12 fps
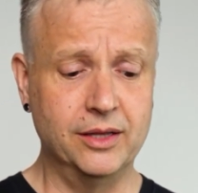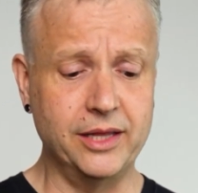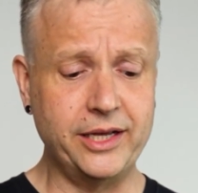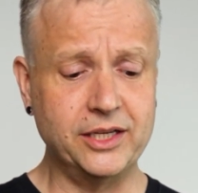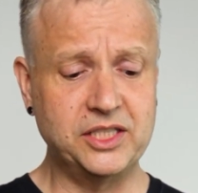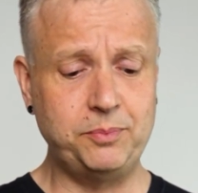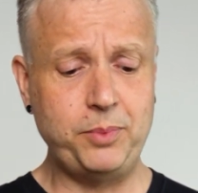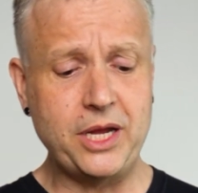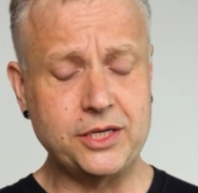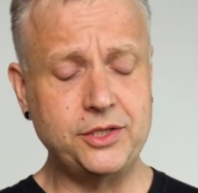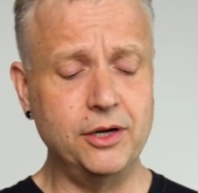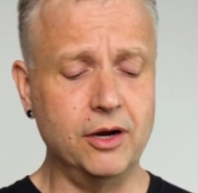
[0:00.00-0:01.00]
Leica
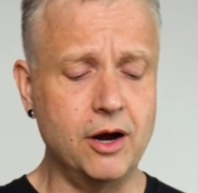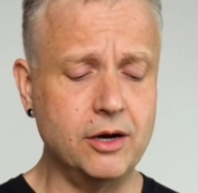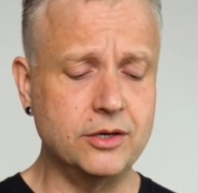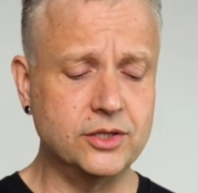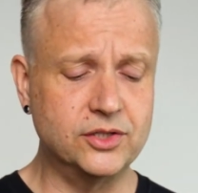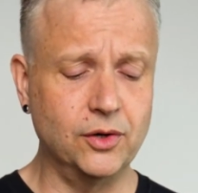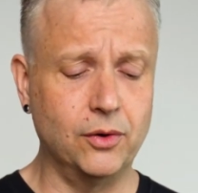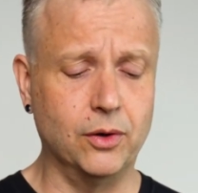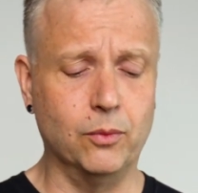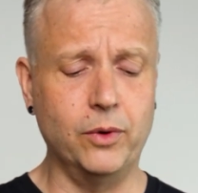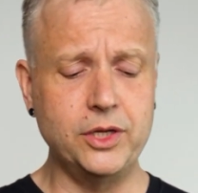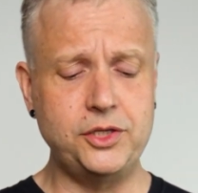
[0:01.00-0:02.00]
speaks to your heart and
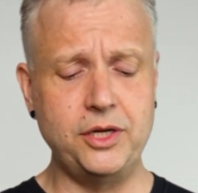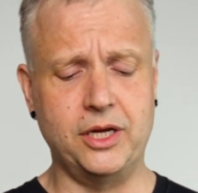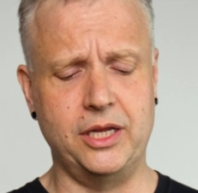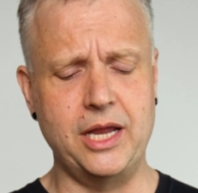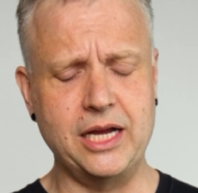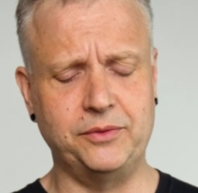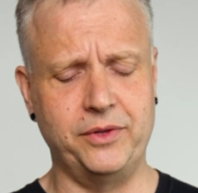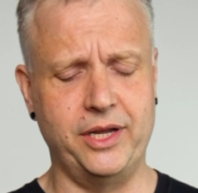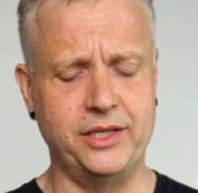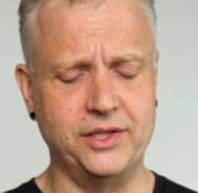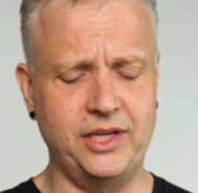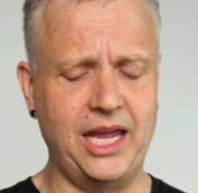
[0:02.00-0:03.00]
soul. Once you connect with
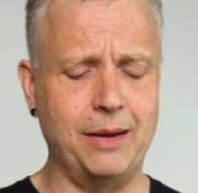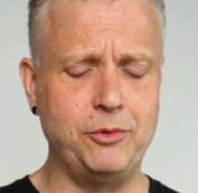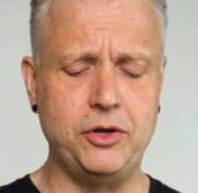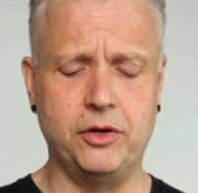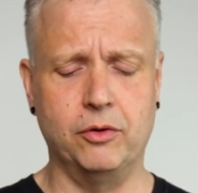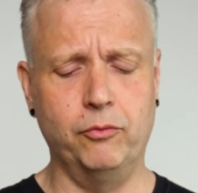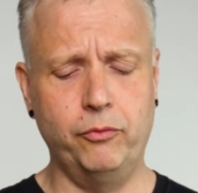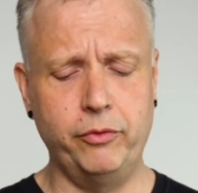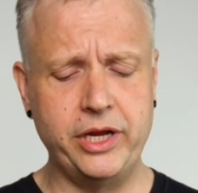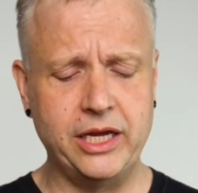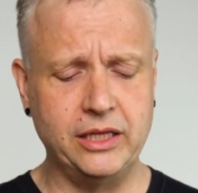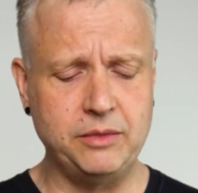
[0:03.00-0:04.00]
it, it's a camera you can
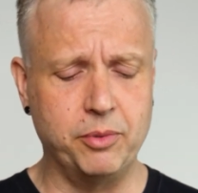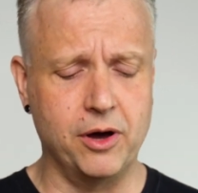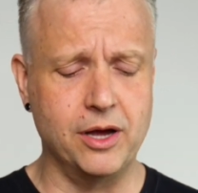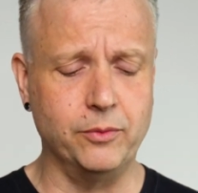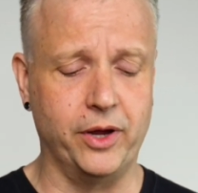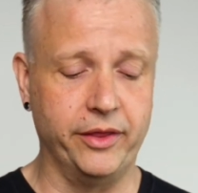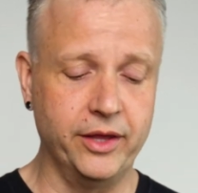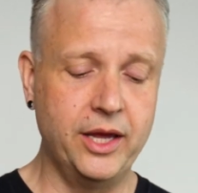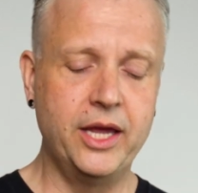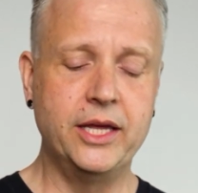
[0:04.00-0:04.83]
really bond with.